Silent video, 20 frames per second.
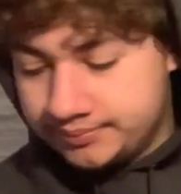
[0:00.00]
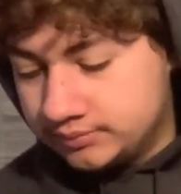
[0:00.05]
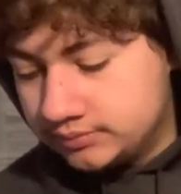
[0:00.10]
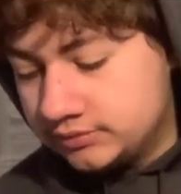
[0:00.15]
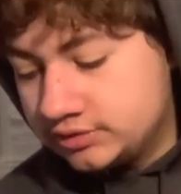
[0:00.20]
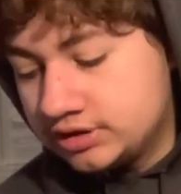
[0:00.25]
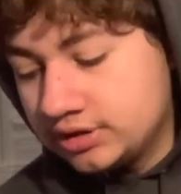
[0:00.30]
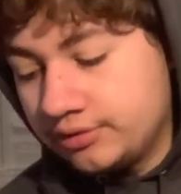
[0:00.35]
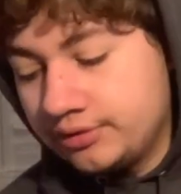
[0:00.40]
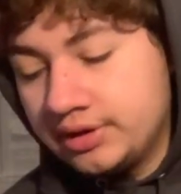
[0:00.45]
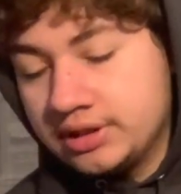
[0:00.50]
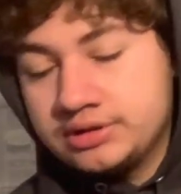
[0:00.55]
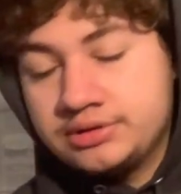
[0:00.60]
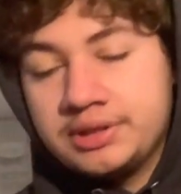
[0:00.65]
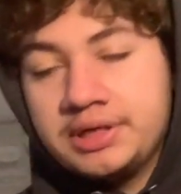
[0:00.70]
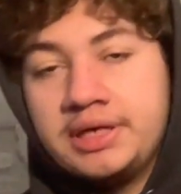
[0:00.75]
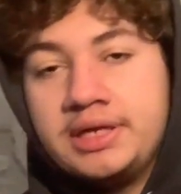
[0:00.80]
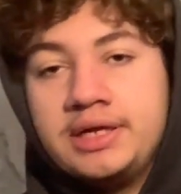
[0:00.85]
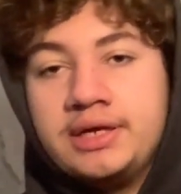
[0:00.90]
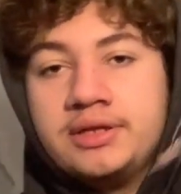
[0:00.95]
So this
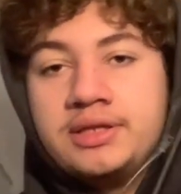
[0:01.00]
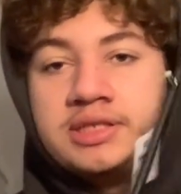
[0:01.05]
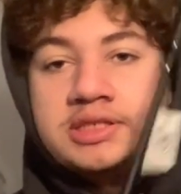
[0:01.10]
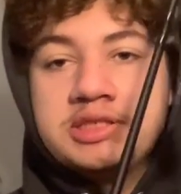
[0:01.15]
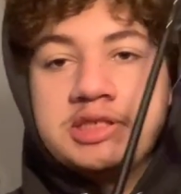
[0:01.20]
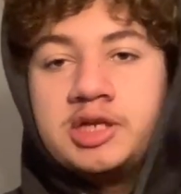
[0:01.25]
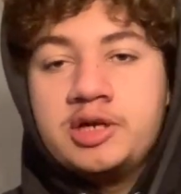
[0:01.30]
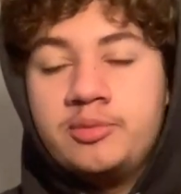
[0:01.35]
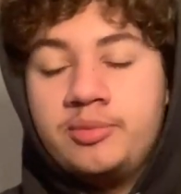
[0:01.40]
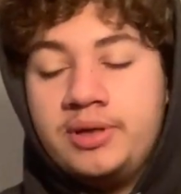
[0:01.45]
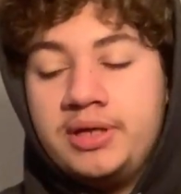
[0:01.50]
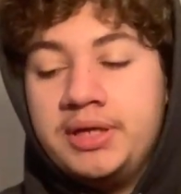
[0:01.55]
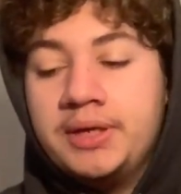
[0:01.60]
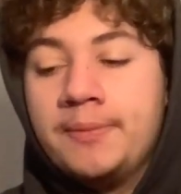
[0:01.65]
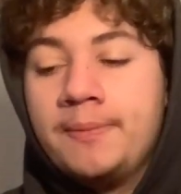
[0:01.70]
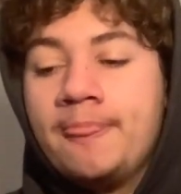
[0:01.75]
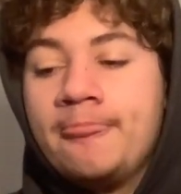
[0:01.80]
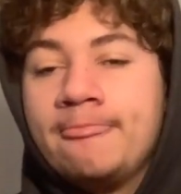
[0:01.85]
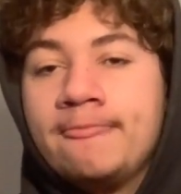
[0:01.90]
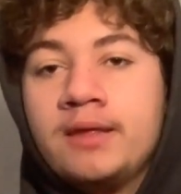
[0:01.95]
right here, this is going to be
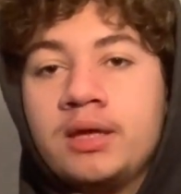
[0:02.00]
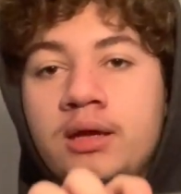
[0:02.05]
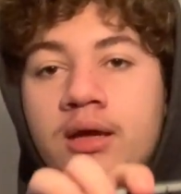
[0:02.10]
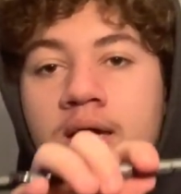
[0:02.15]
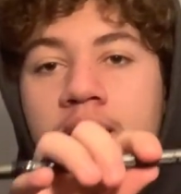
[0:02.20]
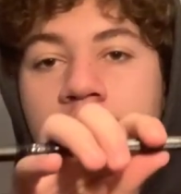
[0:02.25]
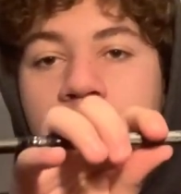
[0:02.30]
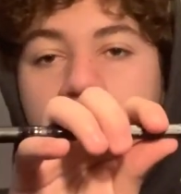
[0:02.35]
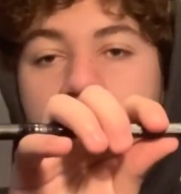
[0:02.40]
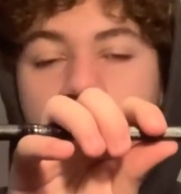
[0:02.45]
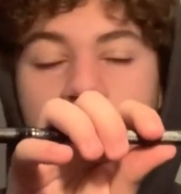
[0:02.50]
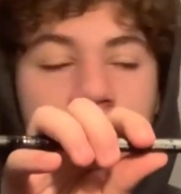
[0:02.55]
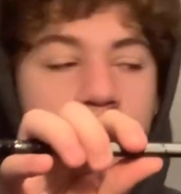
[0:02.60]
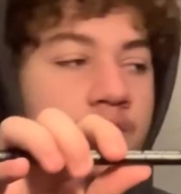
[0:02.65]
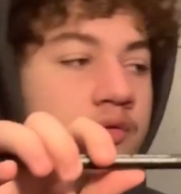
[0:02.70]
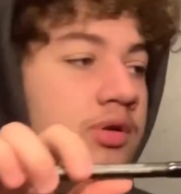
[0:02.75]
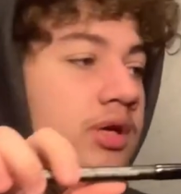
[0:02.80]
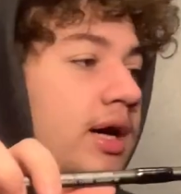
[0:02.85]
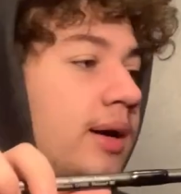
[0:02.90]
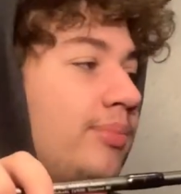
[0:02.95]
one of my new
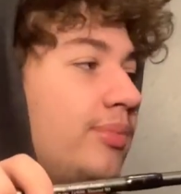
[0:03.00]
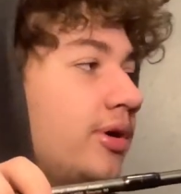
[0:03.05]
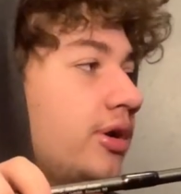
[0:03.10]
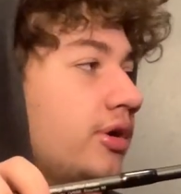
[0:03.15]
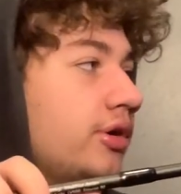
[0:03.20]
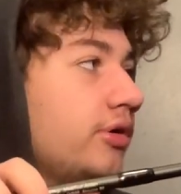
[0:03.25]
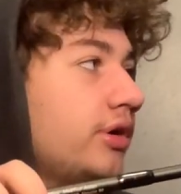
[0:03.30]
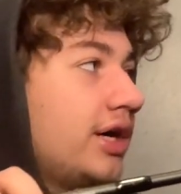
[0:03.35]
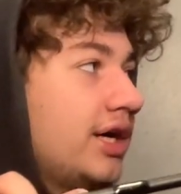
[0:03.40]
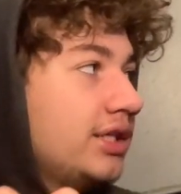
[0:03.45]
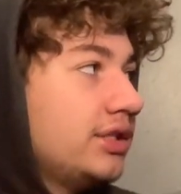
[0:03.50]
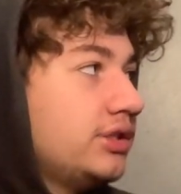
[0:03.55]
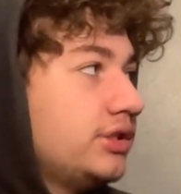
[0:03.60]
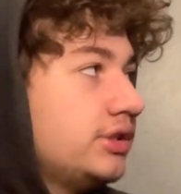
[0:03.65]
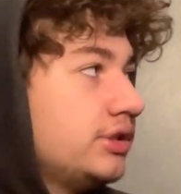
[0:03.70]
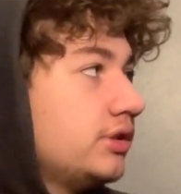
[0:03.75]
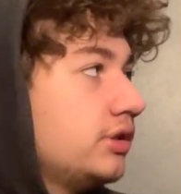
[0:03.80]
topwater rods.